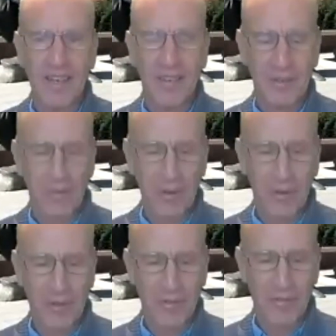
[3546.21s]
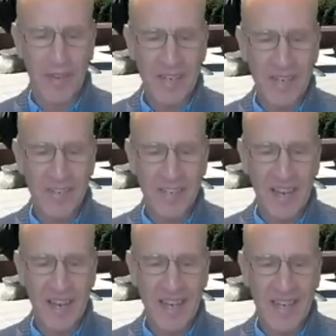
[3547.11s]
the growth of
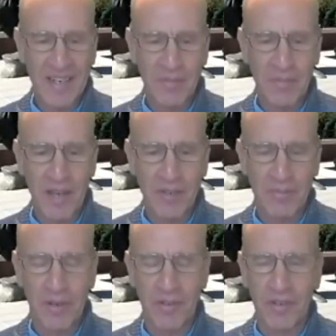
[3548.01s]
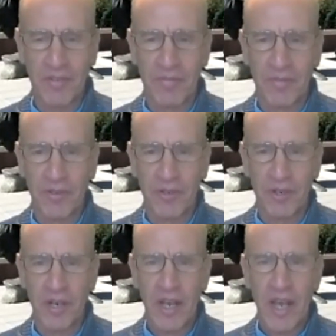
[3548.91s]
HCI in its past, present, and future.